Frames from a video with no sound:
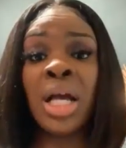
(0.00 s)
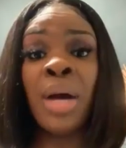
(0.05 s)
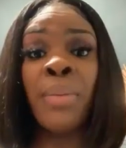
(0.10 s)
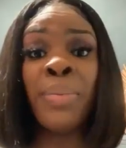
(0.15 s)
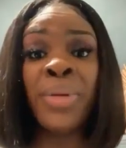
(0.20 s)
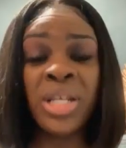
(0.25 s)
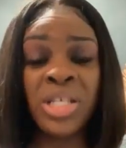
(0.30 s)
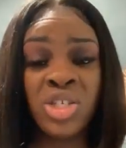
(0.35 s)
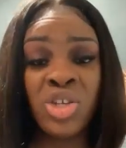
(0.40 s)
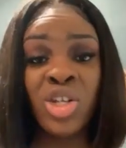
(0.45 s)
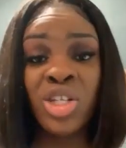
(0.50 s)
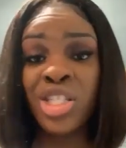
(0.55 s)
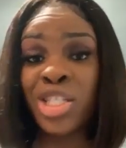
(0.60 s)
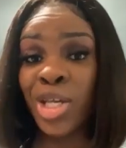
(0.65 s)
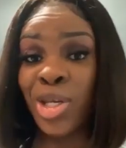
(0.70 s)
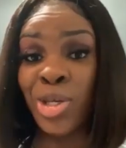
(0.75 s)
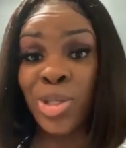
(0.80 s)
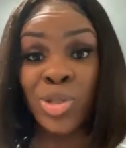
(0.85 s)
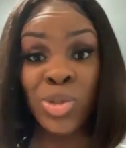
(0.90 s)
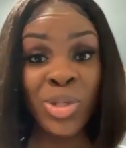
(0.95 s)
The company is going to
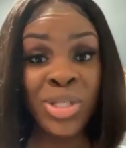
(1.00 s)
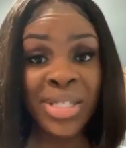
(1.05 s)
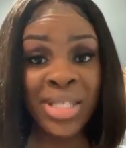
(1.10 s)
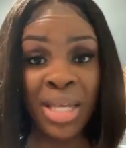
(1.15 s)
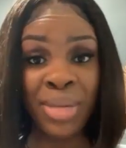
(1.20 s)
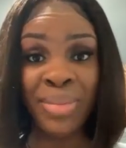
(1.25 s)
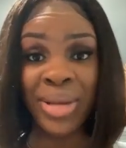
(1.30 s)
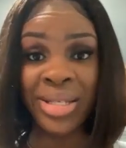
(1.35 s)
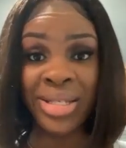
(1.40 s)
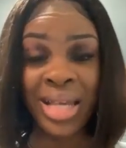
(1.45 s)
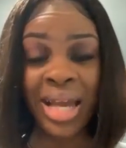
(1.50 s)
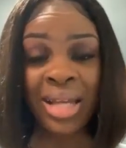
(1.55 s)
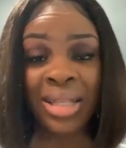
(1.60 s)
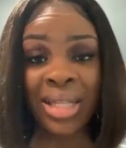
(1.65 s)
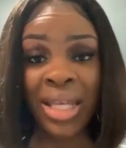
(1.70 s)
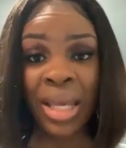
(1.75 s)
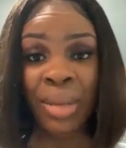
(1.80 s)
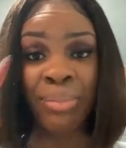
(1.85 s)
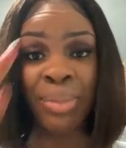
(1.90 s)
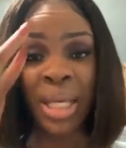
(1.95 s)
tell you do the same
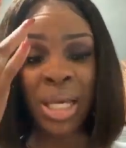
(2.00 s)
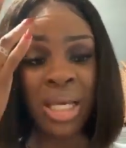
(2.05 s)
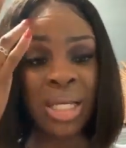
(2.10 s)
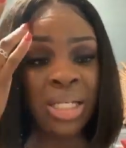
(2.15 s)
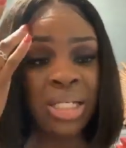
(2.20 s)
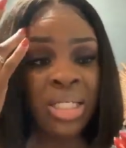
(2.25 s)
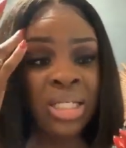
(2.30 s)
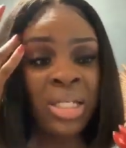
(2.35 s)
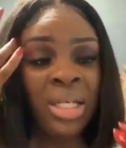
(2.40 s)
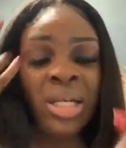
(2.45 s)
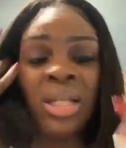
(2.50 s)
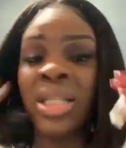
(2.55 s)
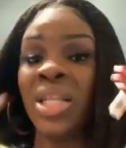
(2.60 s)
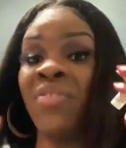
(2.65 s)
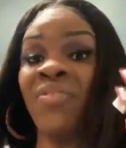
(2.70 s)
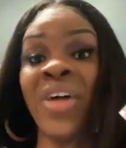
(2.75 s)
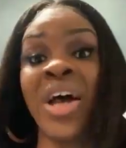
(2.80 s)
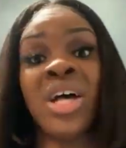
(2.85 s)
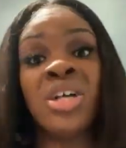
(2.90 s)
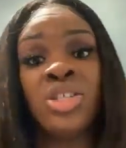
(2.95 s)
exact thing because
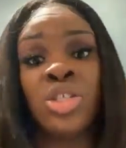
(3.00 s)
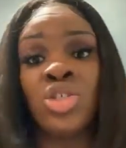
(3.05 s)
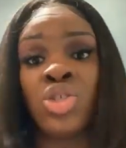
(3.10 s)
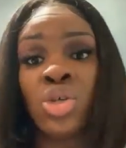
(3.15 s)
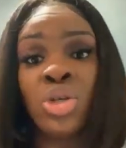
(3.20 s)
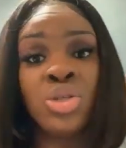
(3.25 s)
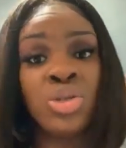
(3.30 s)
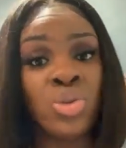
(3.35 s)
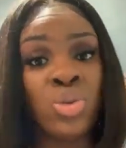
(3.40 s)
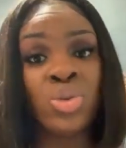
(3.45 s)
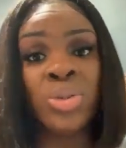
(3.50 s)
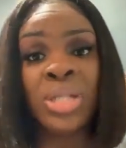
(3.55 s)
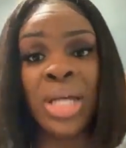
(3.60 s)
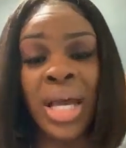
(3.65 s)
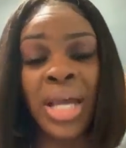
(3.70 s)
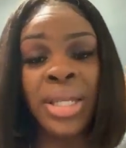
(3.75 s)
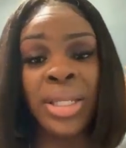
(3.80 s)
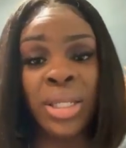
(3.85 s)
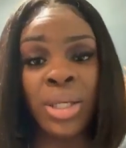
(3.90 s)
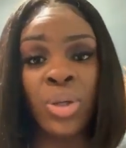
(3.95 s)
the vials are just too
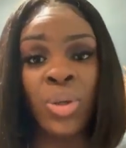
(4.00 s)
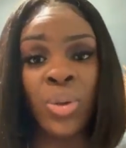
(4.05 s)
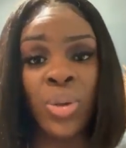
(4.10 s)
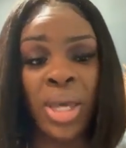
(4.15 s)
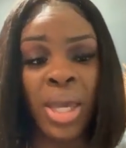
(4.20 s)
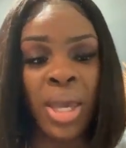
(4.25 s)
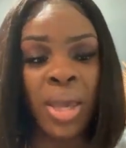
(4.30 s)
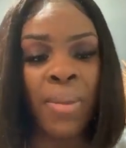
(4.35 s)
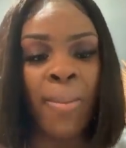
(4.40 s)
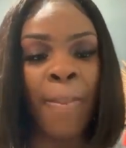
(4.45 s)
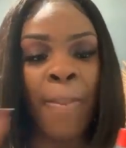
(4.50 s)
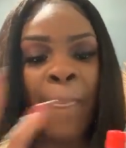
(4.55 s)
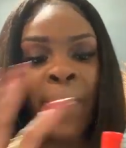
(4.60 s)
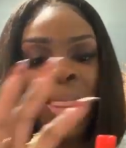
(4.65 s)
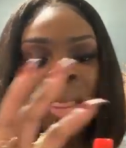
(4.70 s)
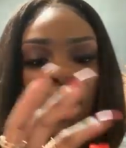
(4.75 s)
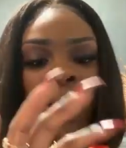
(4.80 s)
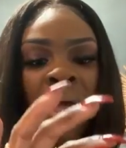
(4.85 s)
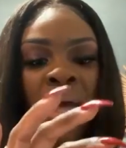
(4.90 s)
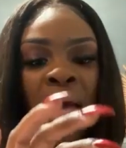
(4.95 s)
tiny, okay?
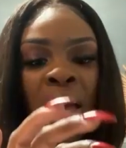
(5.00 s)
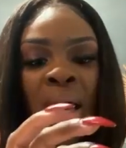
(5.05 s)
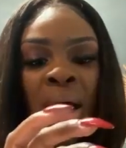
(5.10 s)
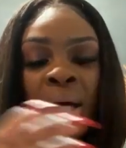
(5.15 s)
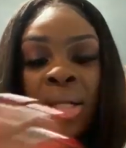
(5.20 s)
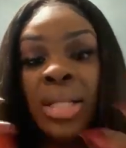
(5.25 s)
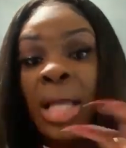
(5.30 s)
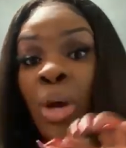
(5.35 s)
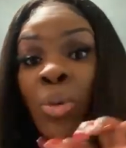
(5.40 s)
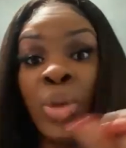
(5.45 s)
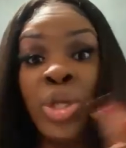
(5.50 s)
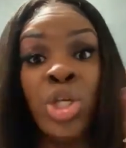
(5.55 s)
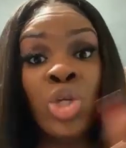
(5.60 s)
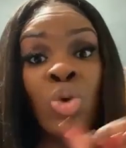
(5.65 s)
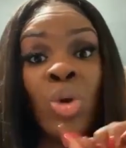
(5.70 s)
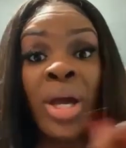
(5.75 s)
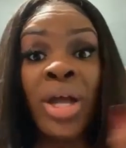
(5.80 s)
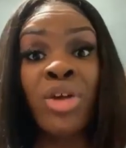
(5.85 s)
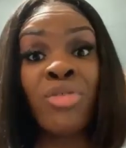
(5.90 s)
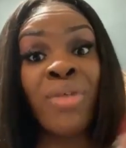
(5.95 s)
That way you
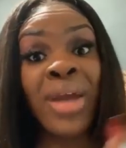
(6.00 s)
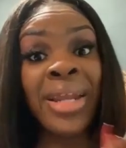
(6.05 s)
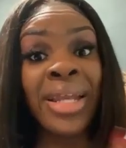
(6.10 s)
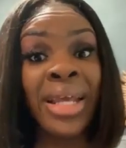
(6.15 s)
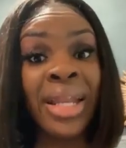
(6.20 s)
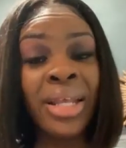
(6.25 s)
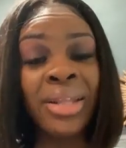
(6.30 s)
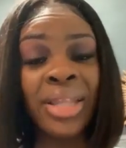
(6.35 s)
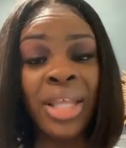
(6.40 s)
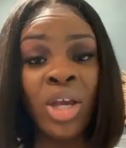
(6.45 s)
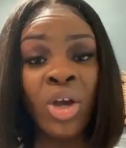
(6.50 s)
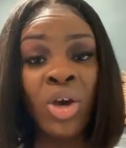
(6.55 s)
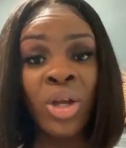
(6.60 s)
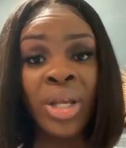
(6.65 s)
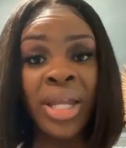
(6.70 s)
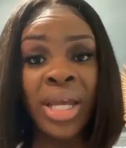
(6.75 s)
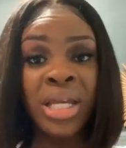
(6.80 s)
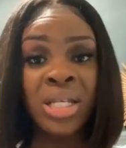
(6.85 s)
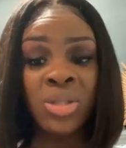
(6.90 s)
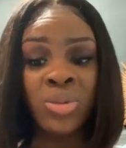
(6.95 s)
don't got to write anything
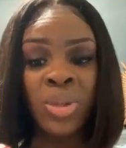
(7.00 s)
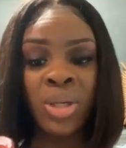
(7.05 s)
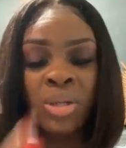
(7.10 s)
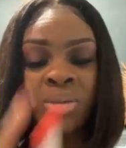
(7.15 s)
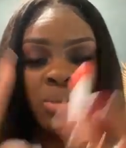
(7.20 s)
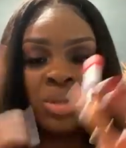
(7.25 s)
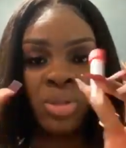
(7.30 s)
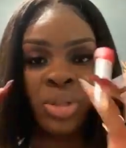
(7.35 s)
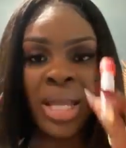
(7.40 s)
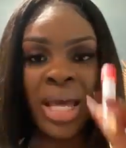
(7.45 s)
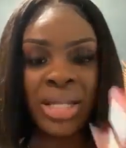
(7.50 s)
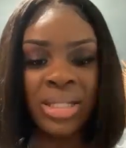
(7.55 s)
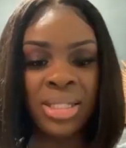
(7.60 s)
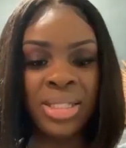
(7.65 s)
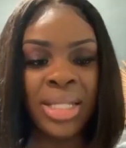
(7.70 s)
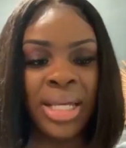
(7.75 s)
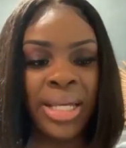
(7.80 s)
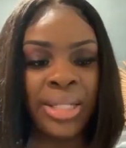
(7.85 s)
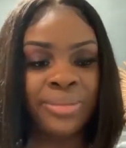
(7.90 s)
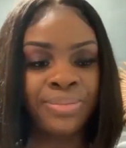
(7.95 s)
on there as well. So
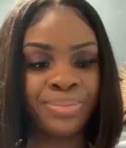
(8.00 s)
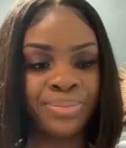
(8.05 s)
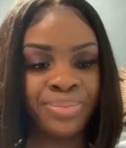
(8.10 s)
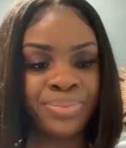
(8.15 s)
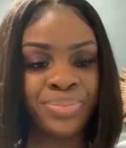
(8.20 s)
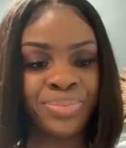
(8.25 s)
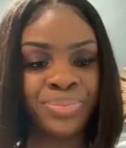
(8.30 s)
that's that.